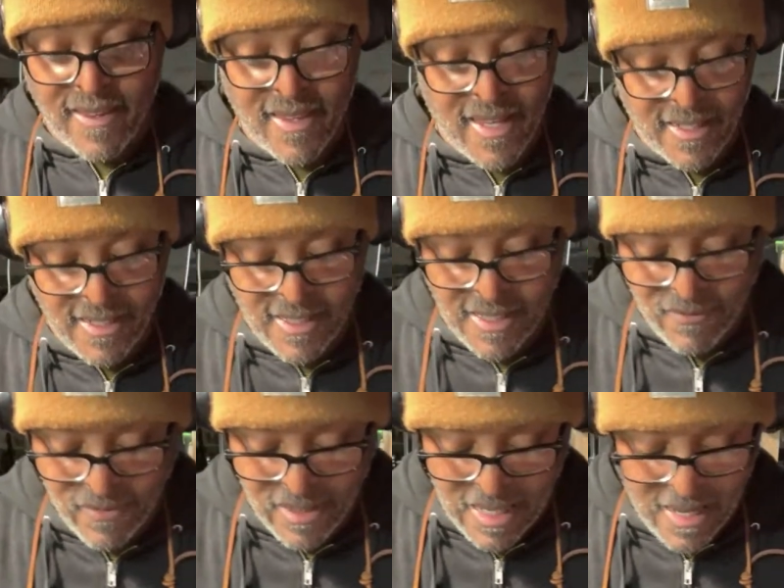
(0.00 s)
thickness
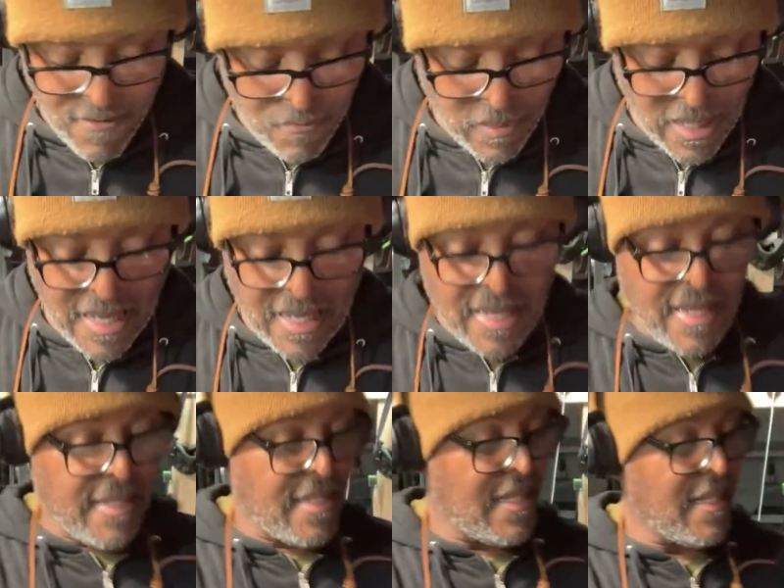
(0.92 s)
of the knife
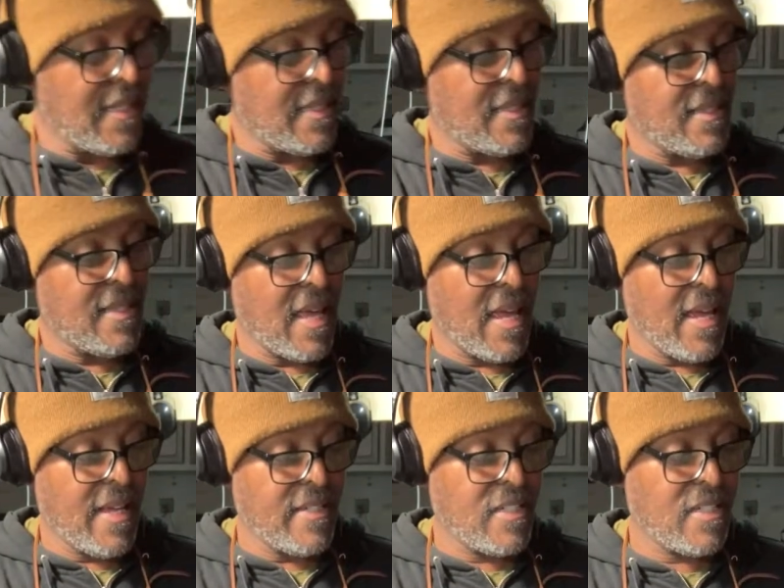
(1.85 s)
behind the
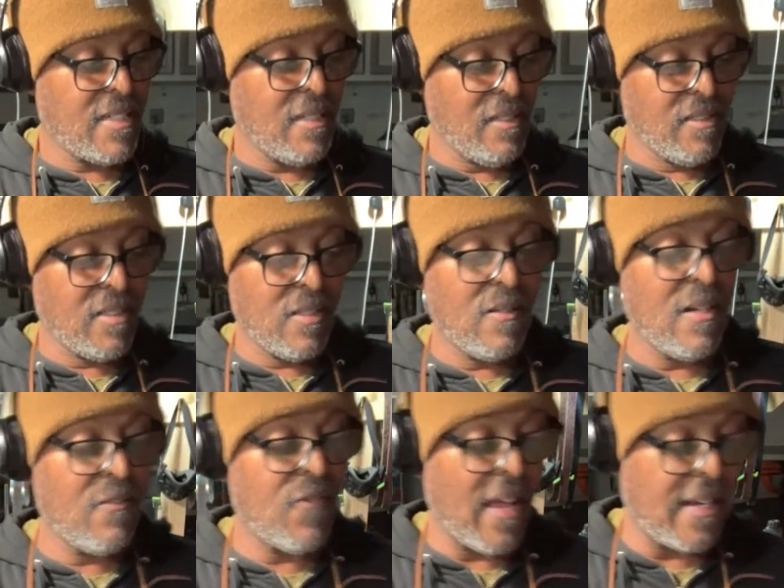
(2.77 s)
edge also
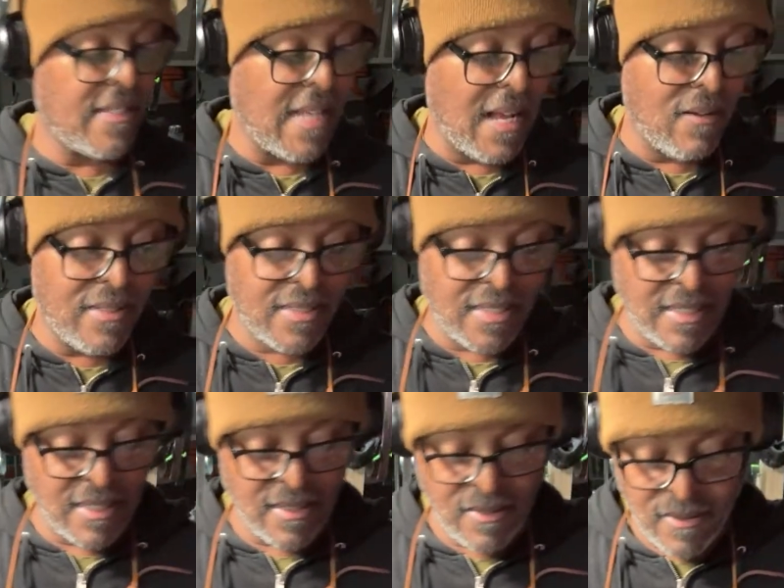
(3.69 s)
affects how it's
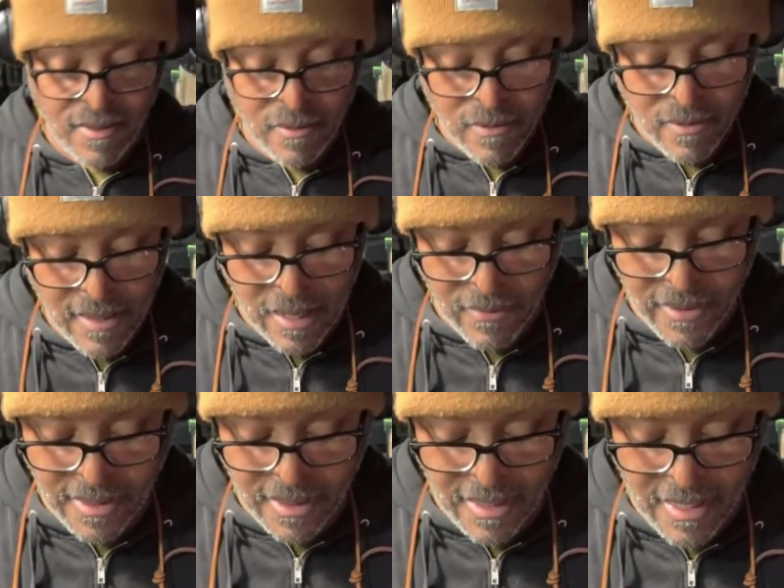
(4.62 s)
gonna
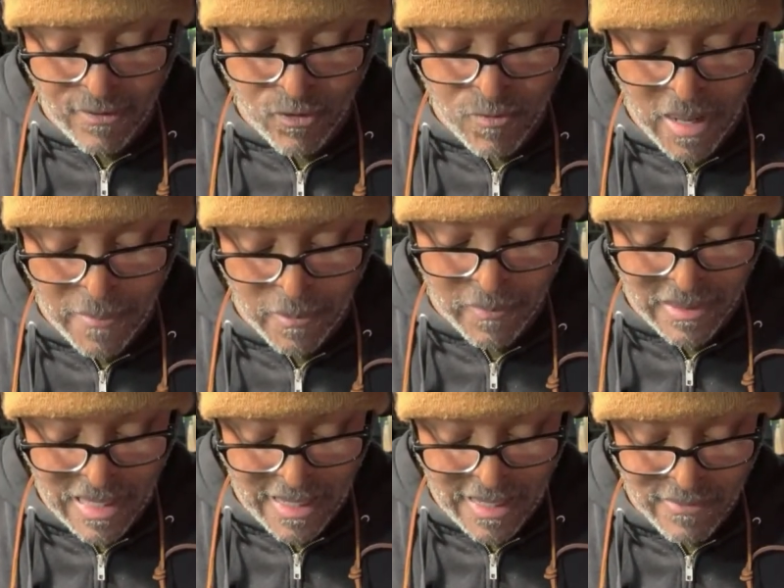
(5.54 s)
cut through paper. But
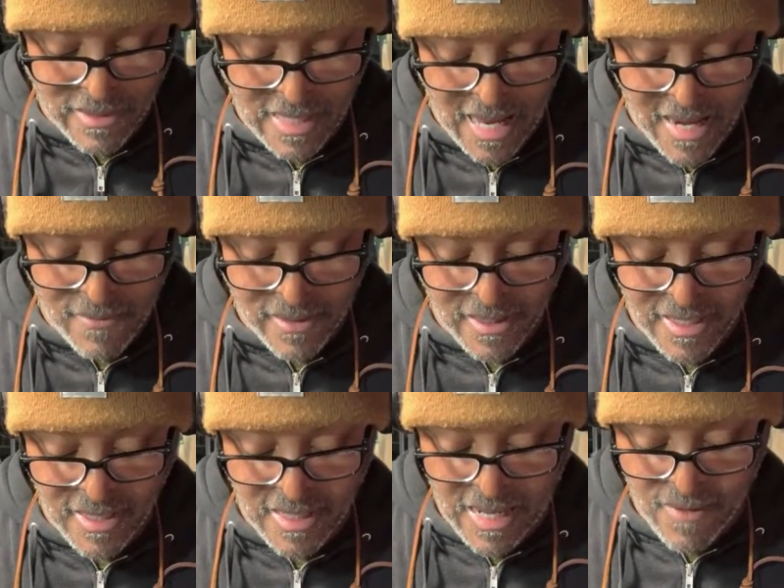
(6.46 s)
like I was saying, with
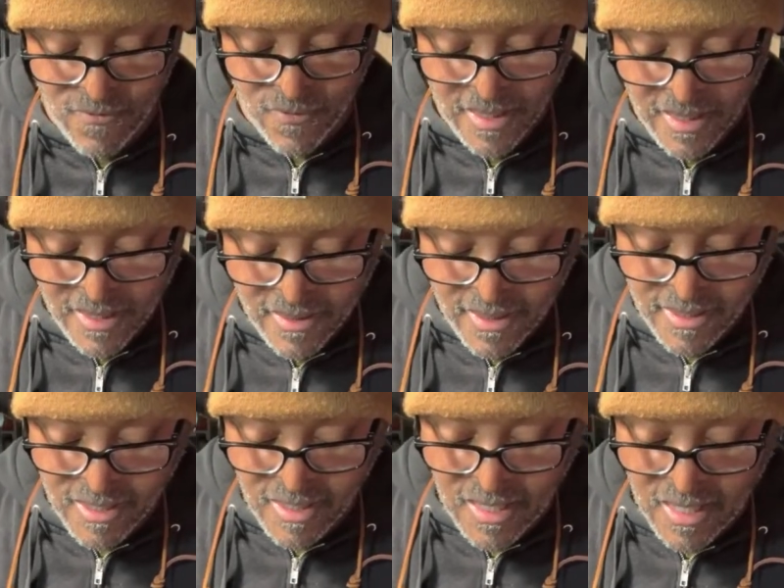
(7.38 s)
this knife,
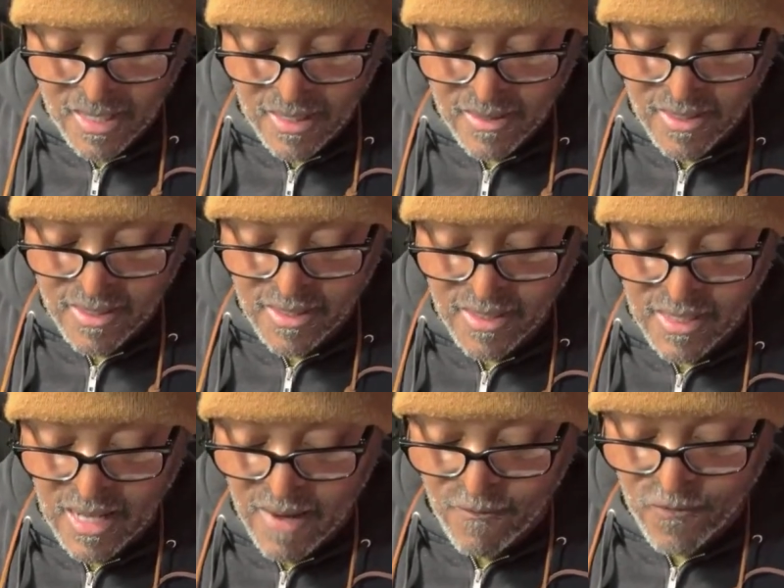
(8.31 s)
this is a
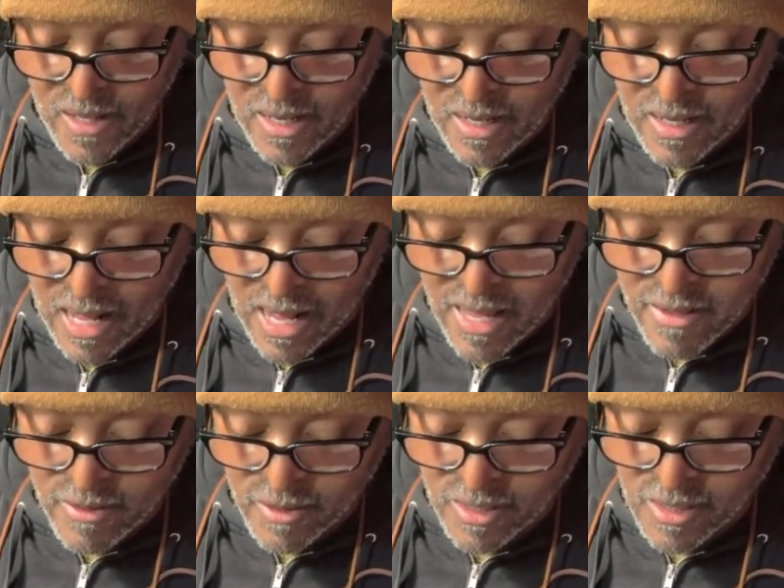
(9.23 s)
knife that a guy
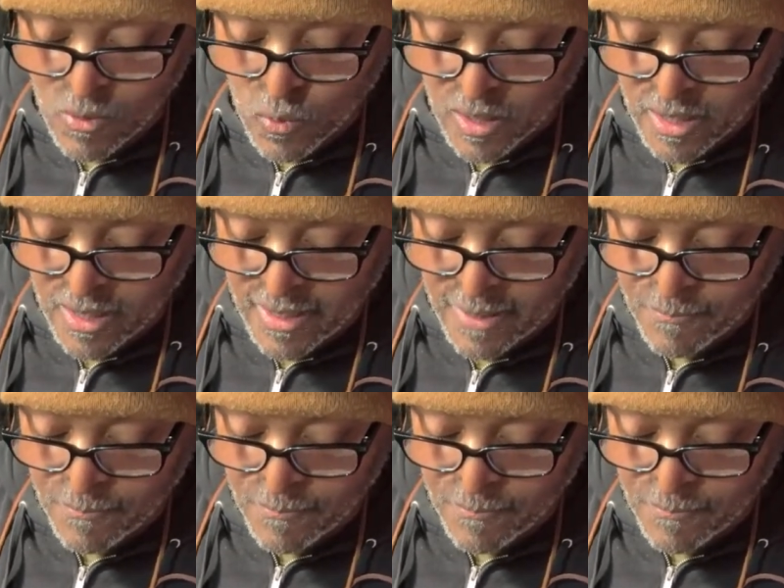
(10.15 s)
uses at work